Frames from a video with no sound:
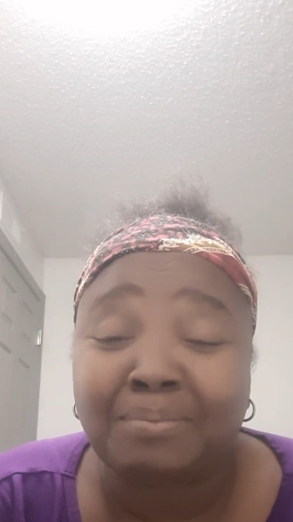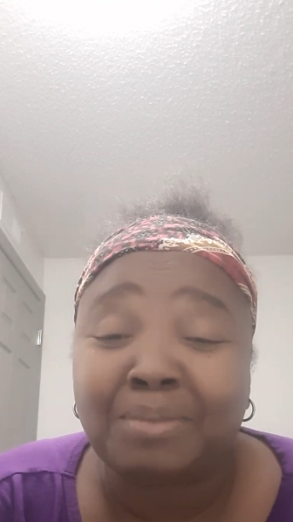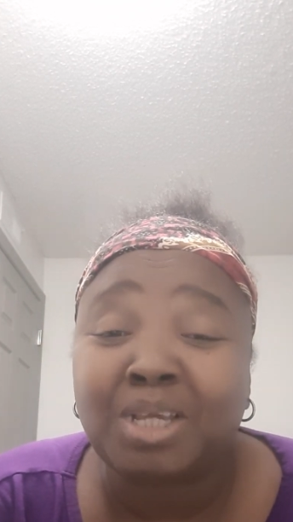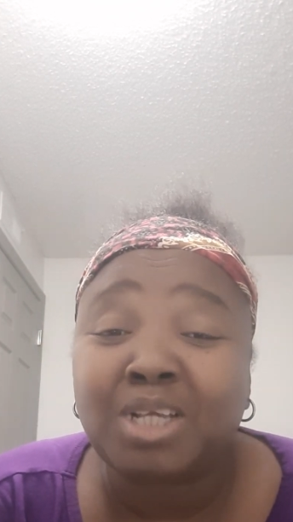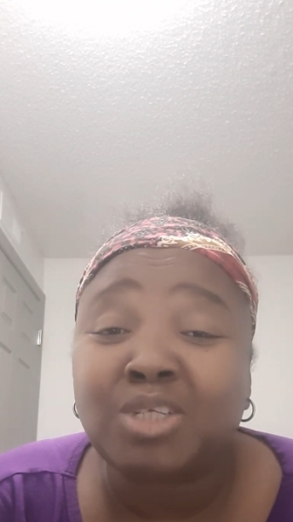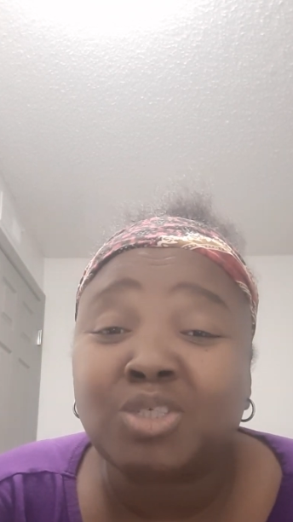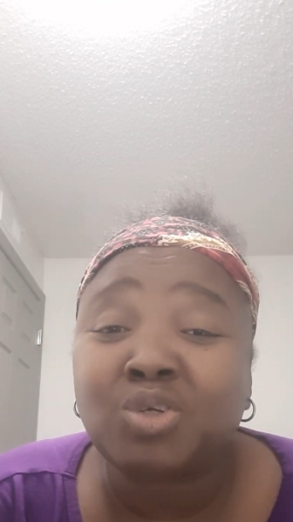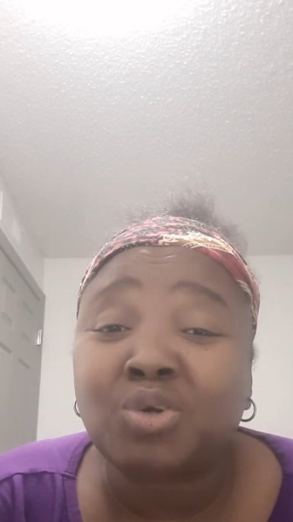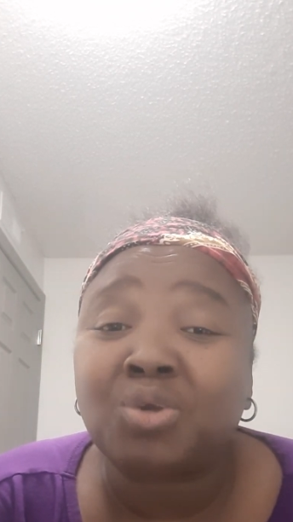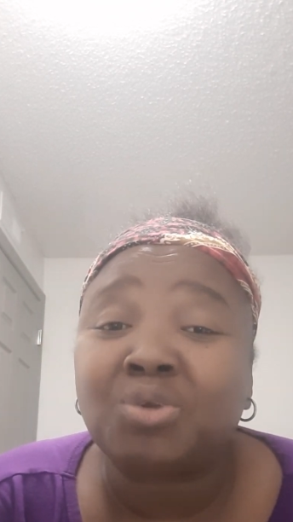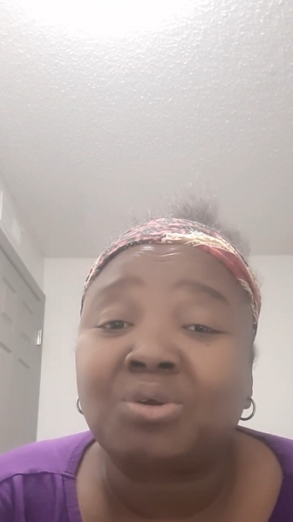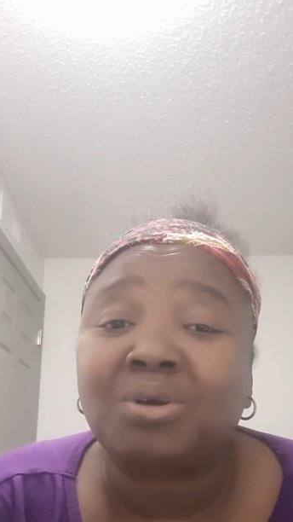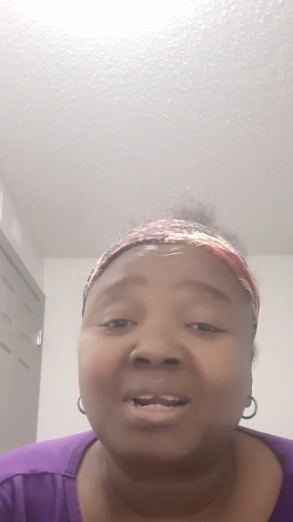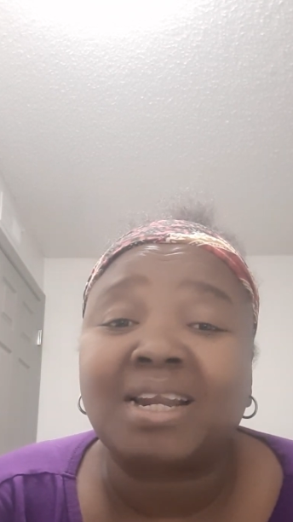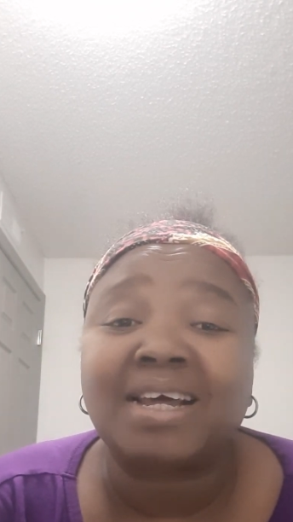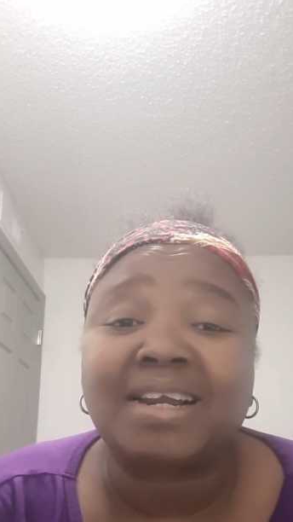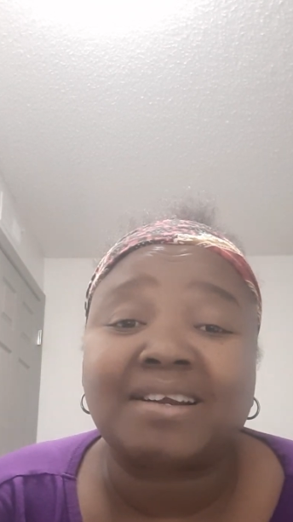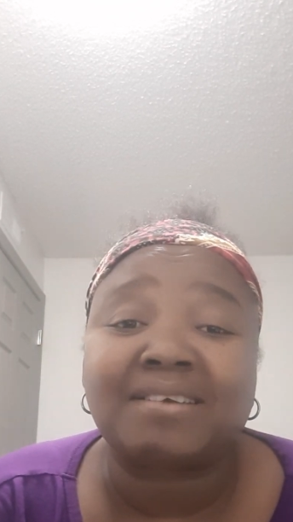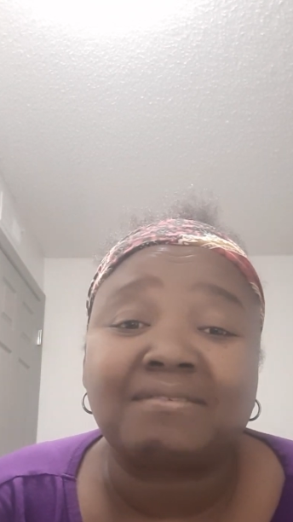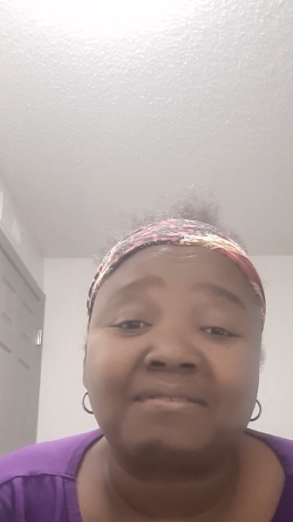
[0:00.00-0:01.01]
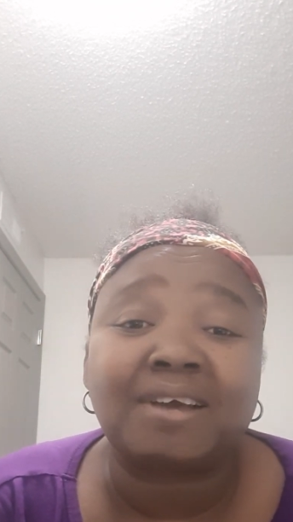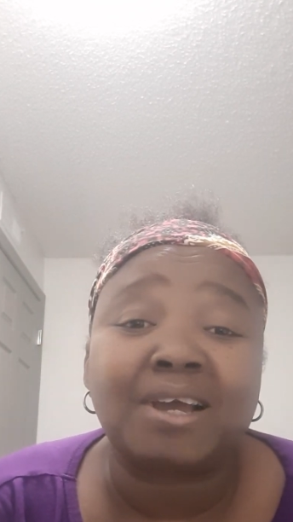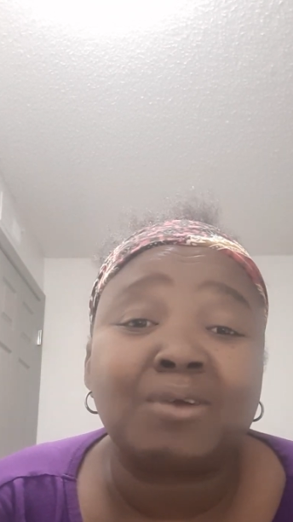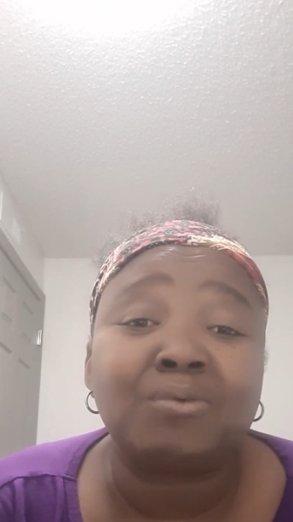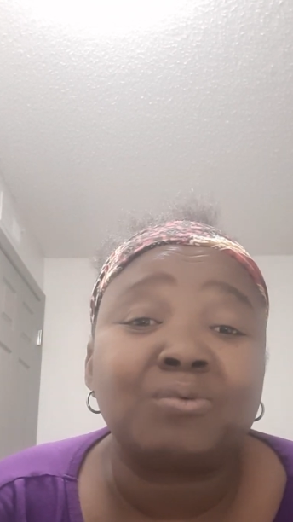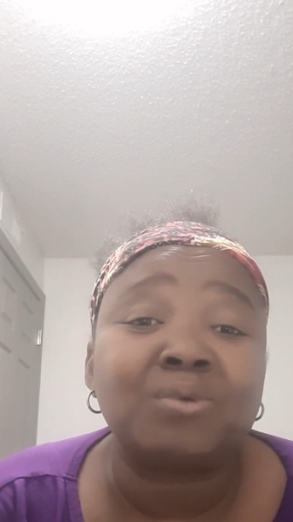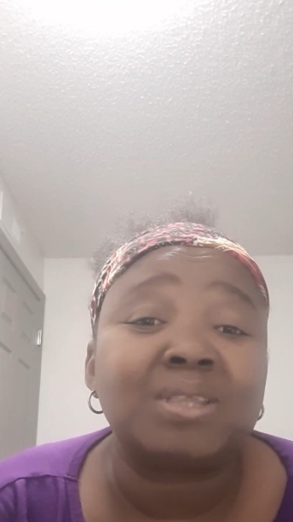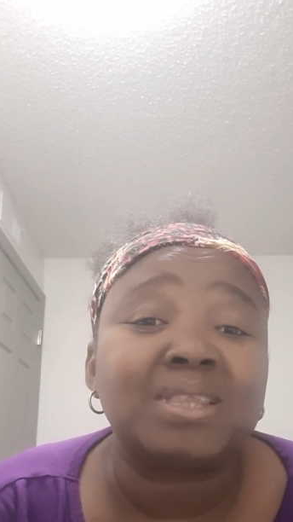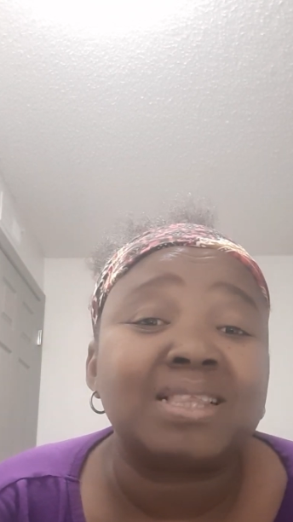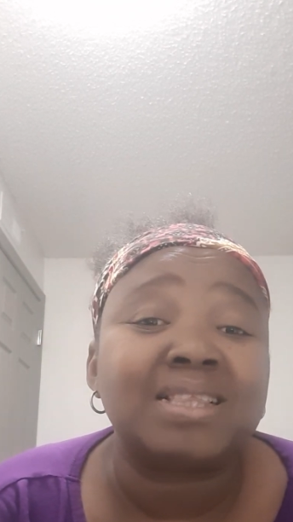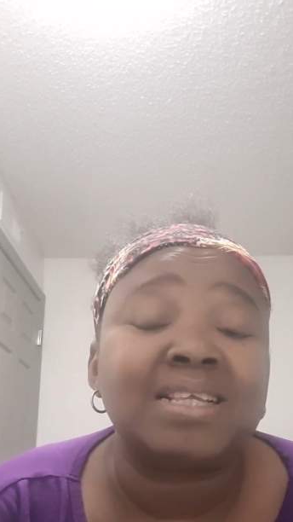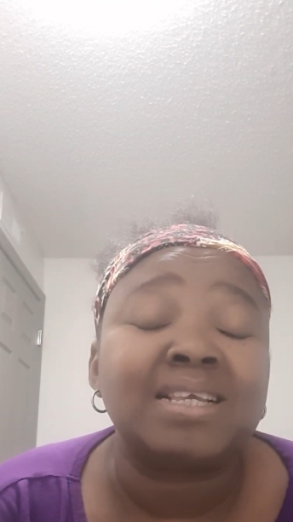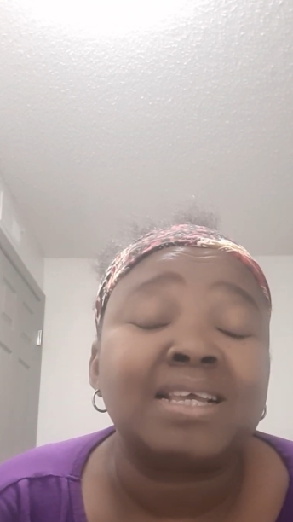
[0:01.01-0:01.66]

Make sure you clarify with